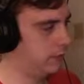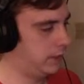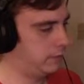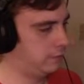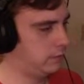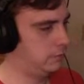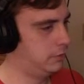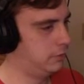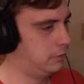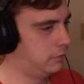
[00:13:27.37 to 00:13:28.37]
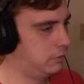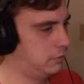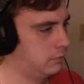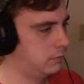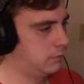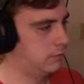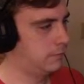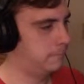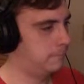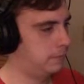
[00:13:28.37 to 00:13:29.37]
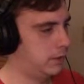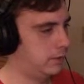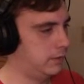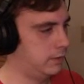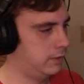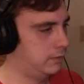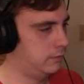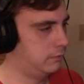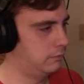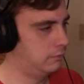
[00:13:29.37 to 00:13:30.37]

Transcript: Rage form. Like this.